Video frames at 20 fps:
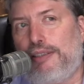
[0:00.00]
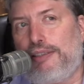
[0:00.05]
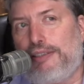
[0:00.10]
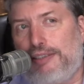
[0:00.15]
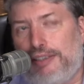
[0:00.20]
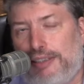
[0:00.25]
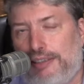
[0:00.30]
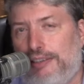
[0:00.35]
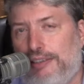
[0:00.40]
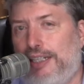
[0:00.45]

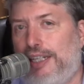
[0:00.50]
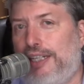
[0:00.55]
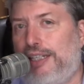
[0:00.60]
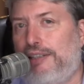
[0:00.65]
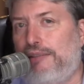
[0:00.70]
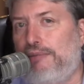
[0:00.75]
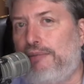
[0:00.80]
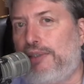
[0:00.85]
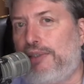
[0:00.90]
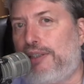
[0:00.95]
today,
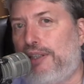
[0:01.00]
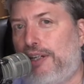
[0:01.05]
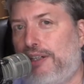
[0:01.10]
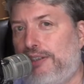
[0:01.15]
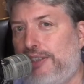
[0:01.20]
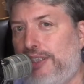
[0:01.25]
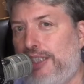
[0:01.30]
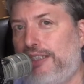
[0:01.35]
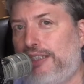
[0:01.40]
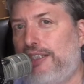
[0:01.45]
with our
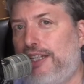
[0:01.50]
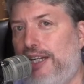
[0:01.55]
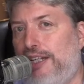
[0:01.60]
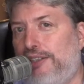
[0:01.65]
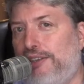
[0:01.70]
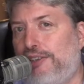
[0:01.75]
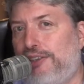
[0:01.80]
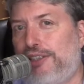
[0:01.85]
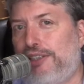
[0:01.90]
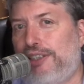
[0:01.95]

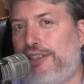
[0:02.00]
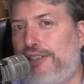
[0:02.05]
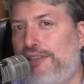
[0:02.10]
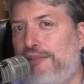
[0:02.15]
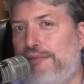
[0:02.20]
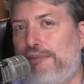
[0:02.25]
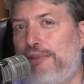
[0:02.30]
technology,